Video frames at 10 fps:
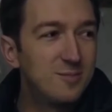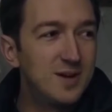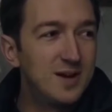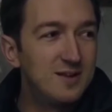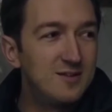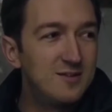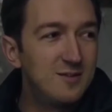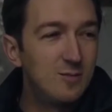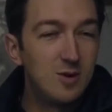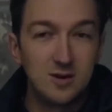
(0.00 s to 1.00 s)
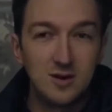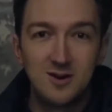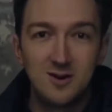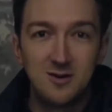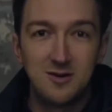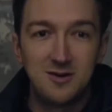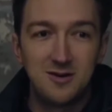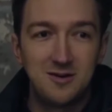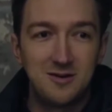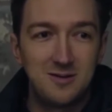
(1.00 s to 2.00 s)
but I well.
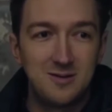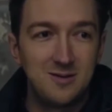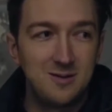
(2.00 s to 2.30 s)
Oh my god!